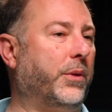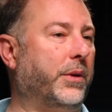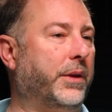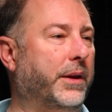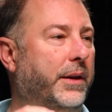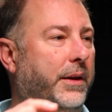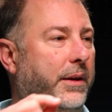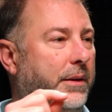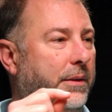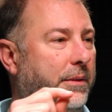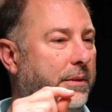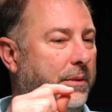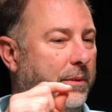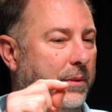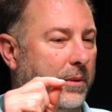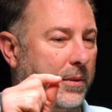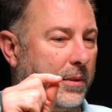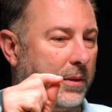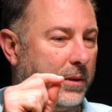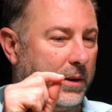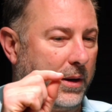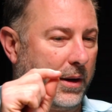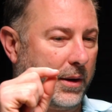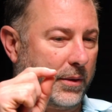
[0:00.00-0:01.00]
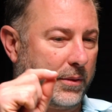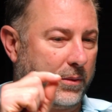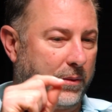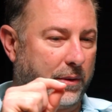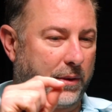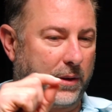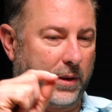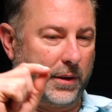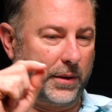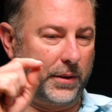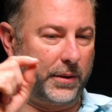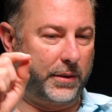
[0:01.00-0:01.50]
the
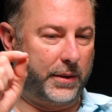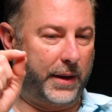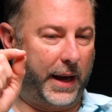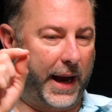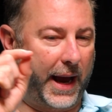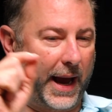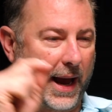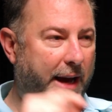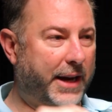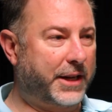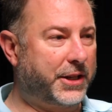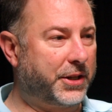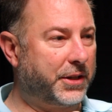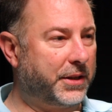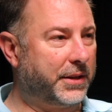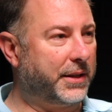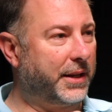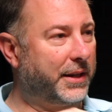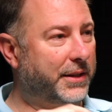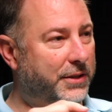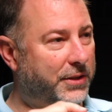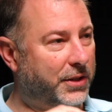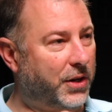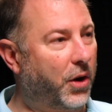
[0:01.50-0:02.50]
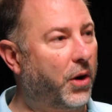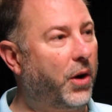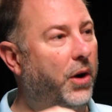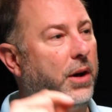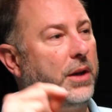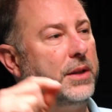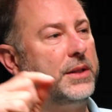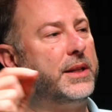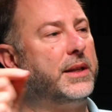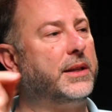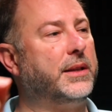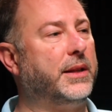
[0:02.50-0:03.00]
action that's
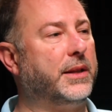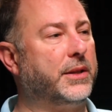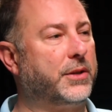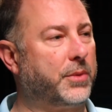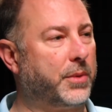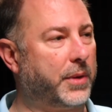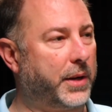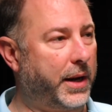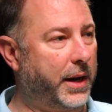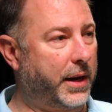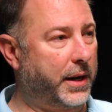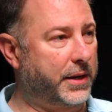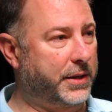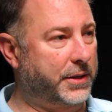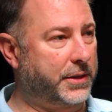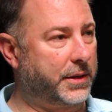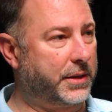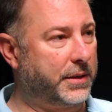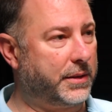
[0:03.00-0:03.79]
causing this reaction?